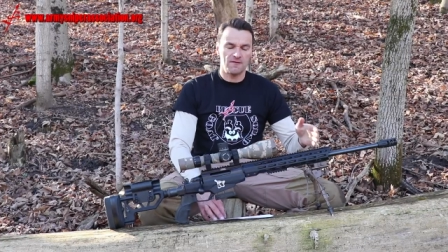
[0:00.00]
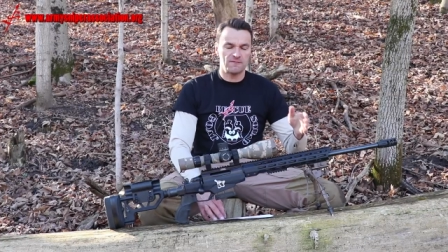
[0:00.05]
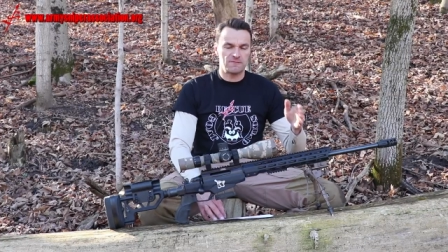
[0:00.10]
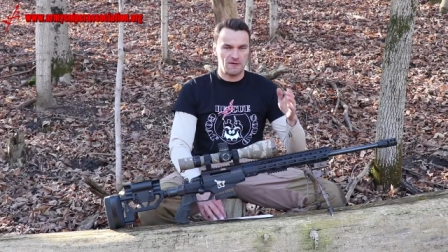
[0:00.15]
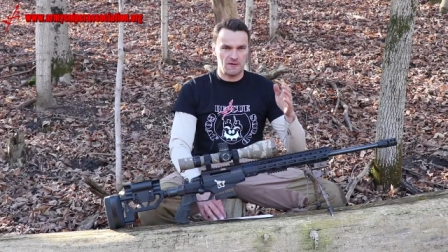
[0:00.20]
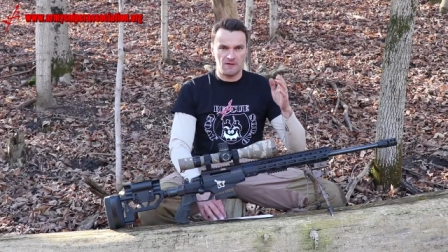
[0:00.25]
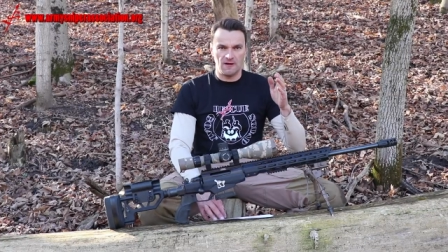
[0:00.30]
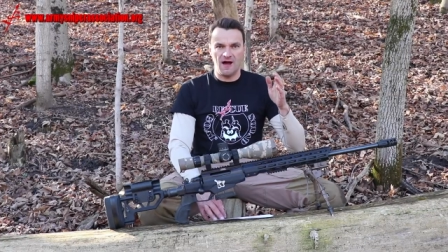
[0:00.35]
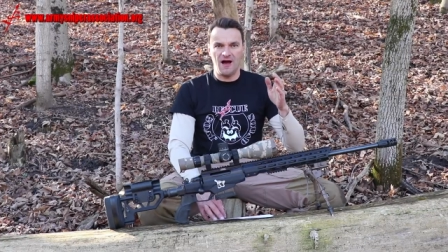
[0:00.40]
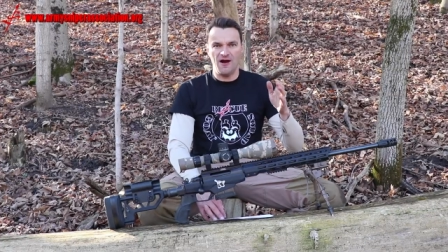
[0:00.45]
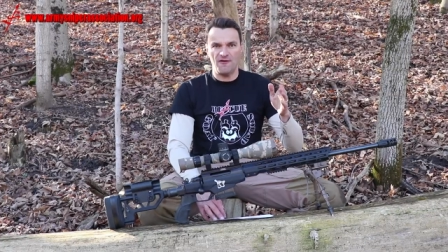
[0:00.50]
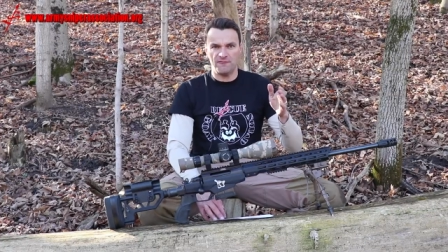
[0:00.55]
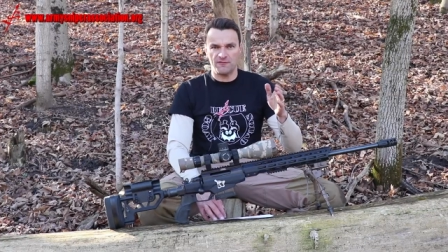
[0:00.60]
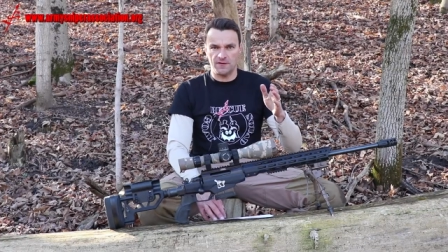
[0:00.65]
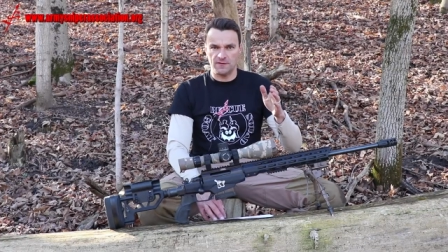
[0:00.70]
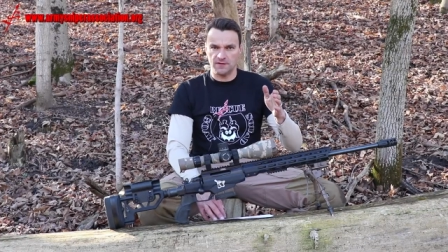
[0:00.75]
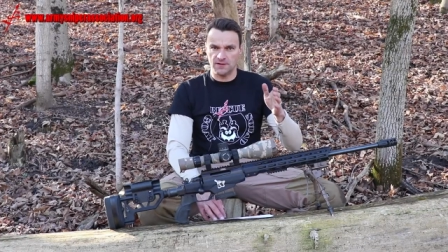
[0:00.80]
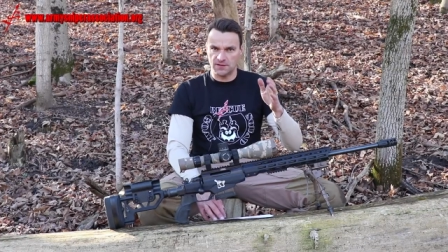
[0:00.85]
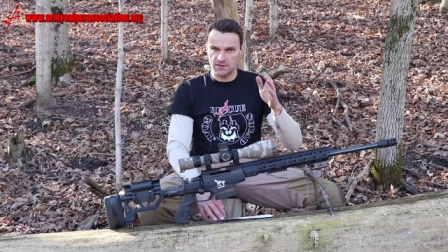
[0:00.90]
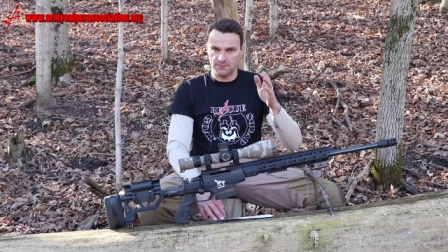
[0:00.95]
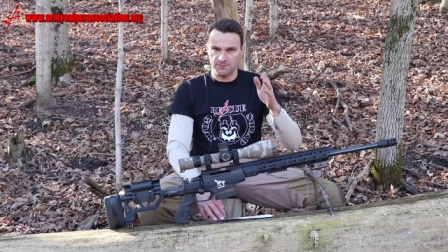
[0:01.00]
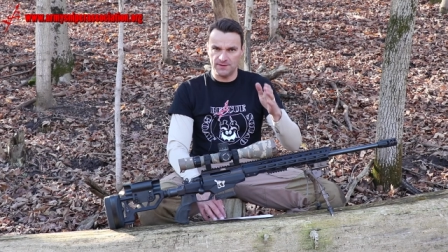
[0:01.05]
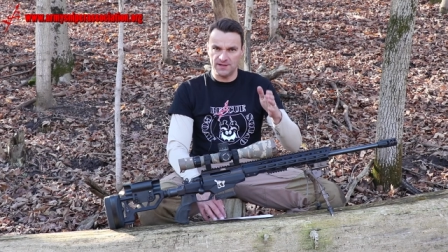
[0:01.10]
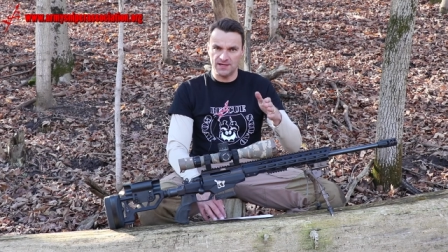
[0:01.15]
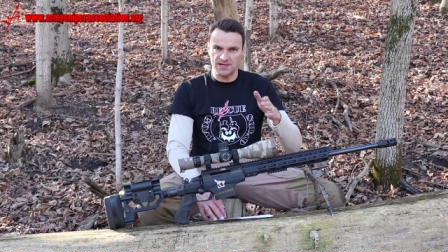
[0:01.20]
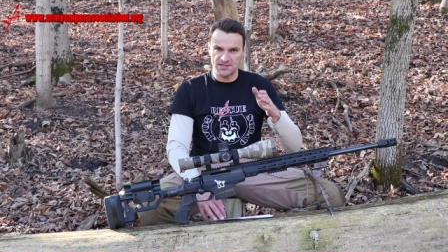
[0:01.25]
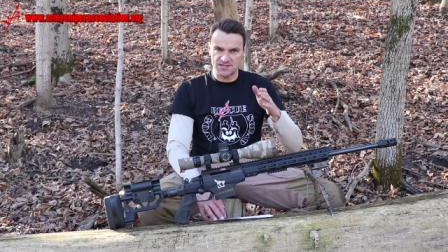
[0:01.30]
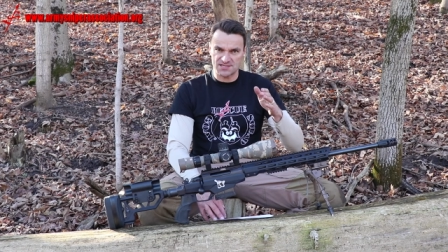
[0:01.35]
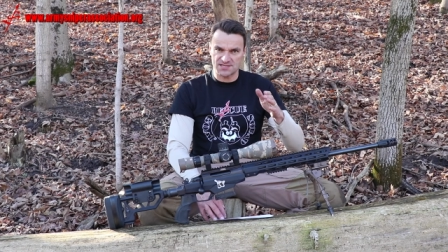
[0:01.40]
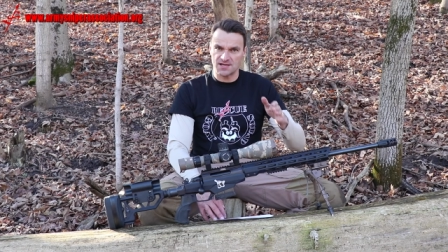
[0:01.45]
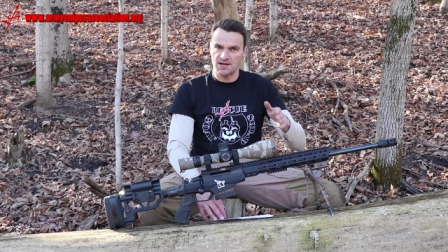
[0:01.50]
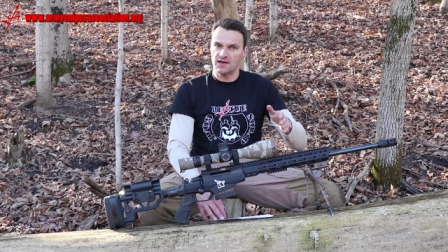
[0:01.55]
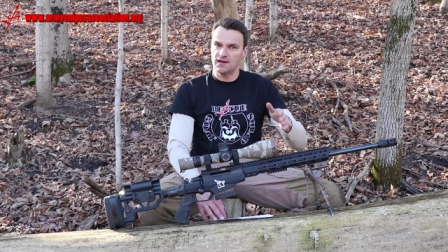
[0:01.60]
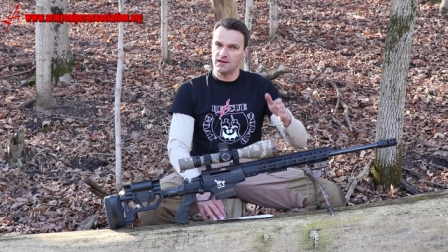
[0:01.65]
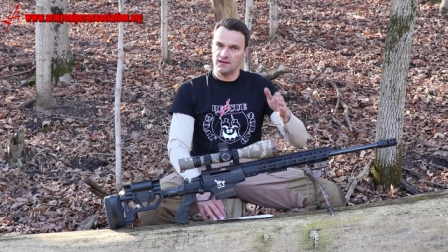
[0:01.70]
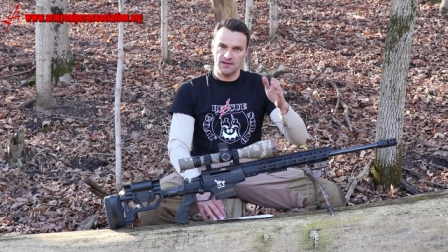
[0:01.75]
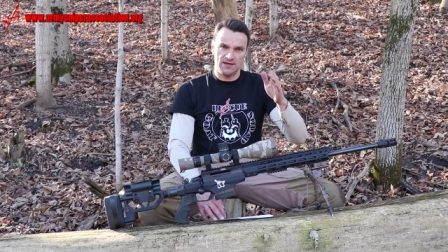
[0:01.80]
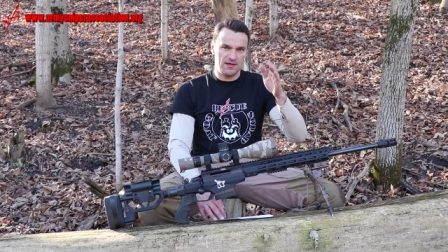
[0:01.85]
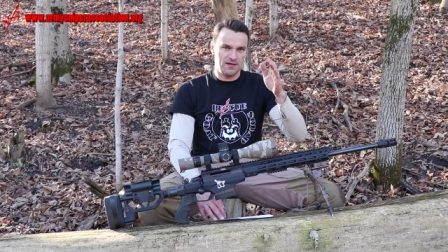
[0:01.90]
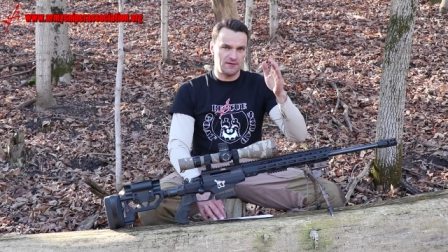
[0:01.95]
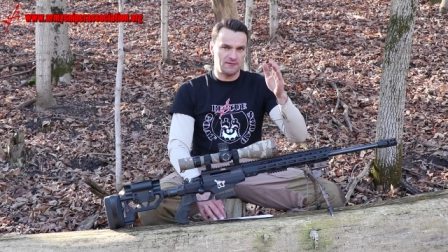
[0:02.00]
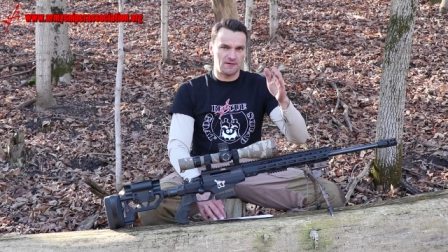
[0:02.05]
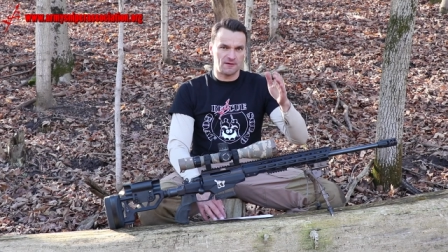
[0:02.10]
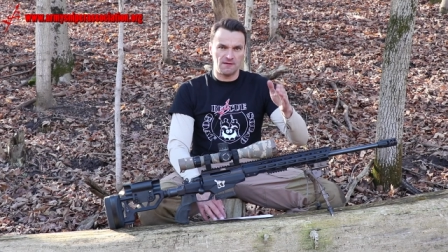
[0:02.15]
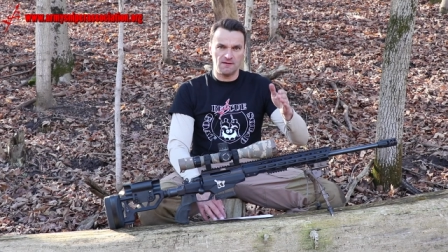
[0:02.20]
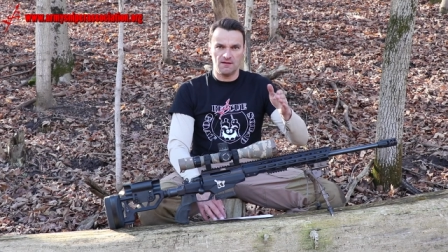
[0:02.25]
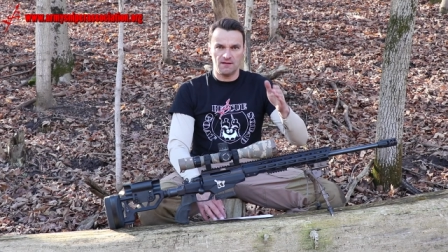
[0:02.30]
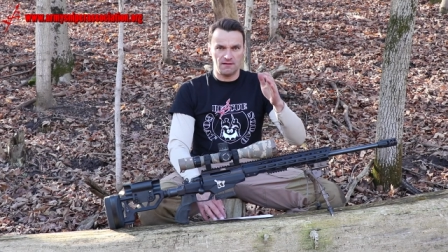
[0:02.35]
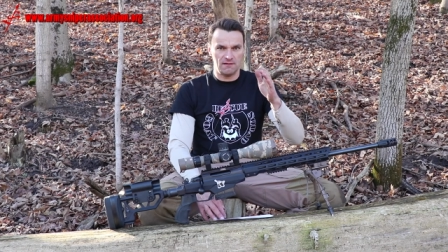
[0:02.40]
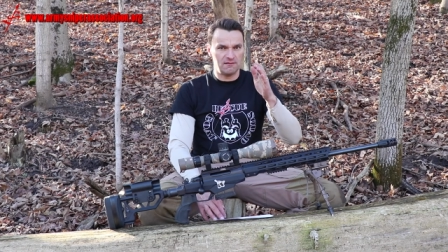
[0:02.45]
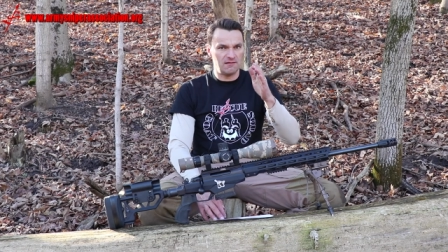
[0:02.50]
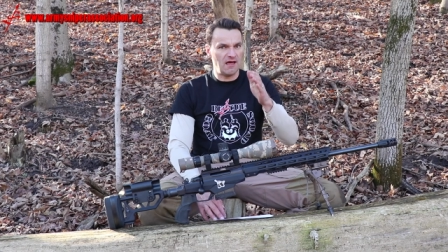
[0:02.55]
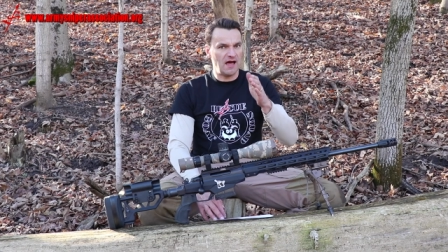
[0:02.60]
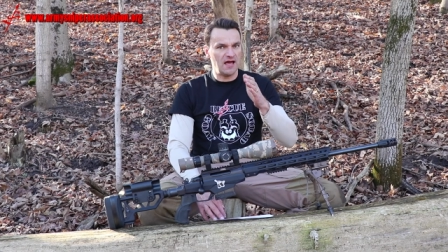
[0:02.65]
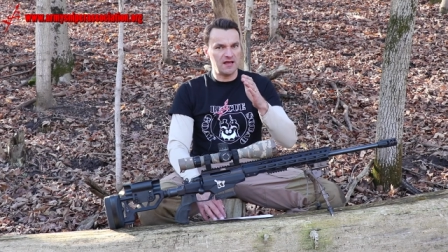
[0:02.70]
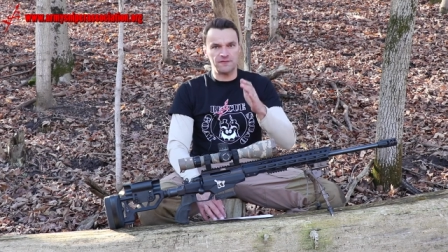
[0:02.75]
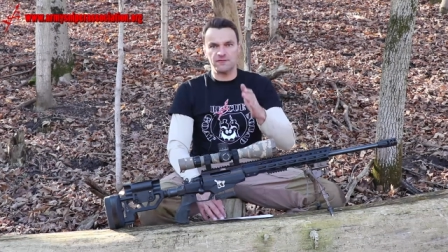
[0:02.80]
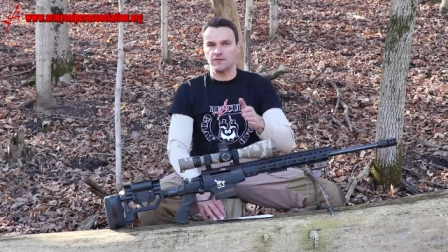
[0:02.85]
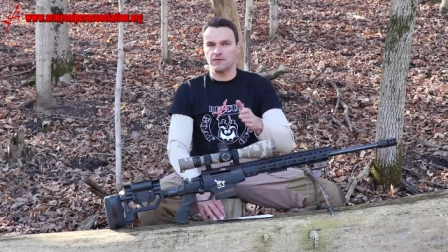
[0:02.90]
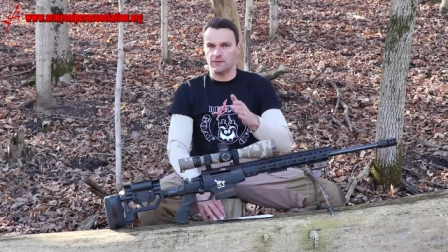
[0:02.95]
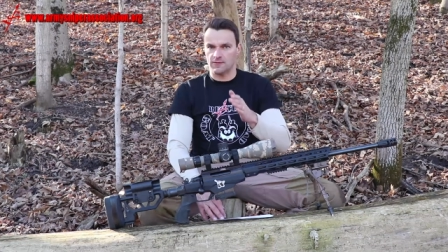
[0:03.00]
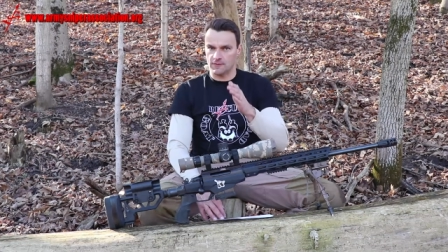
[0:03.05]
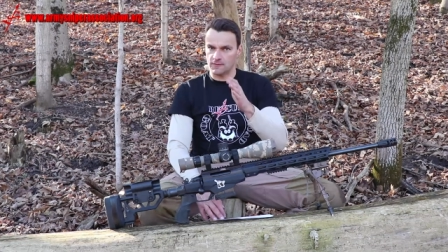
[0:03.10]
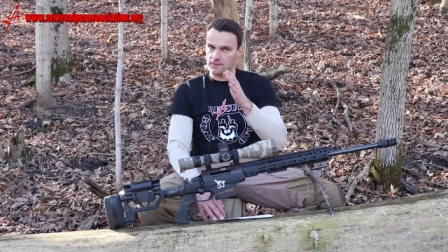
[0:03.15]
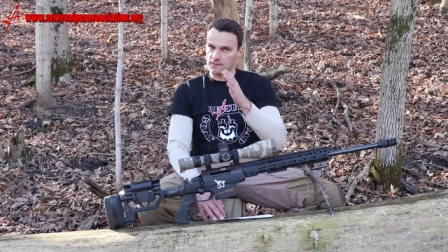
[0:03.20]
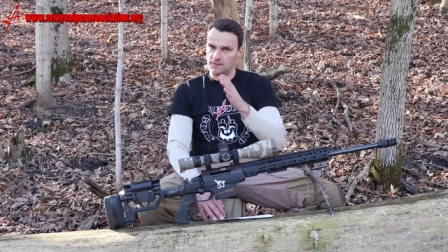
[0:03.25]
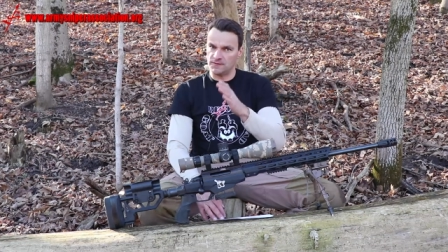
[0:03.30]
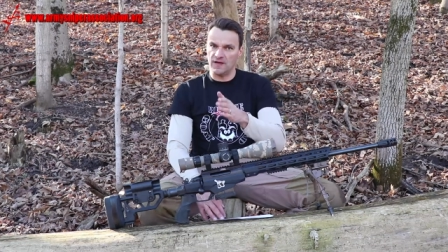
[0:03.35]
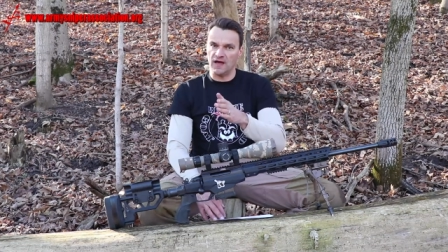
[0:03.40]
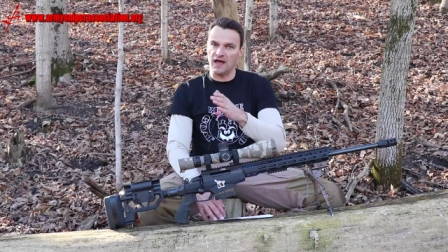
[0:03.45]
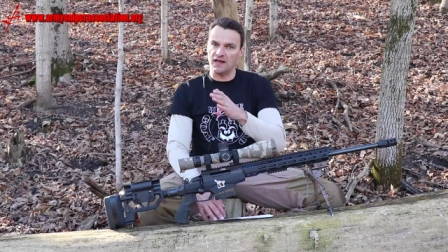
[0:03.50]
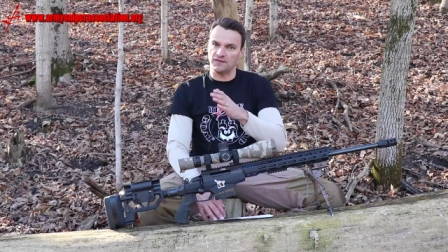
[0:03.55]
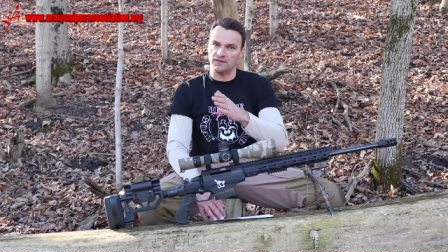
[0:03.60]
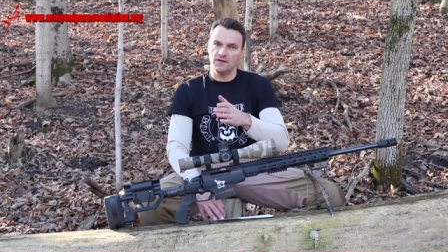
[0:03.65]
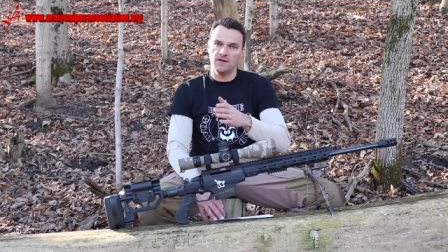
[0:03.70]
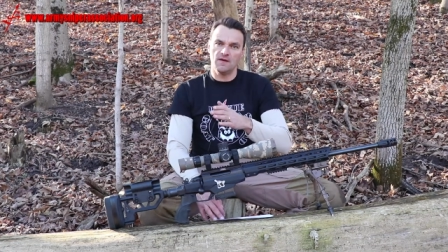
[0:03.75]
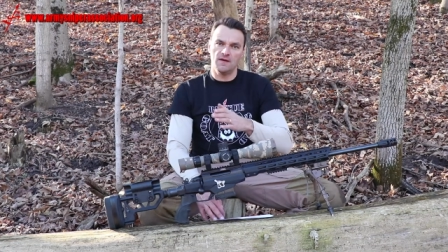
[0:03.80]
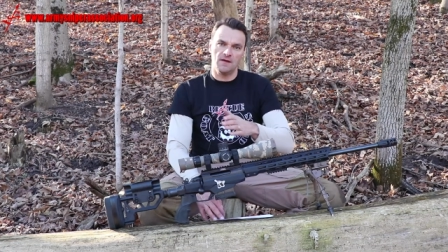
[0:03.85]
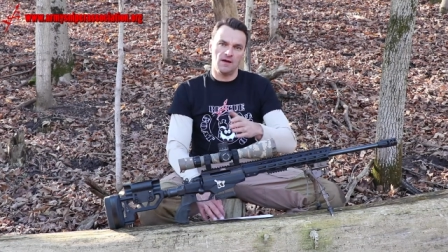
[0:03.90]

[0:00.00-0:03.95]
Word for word: very often it means either life or death.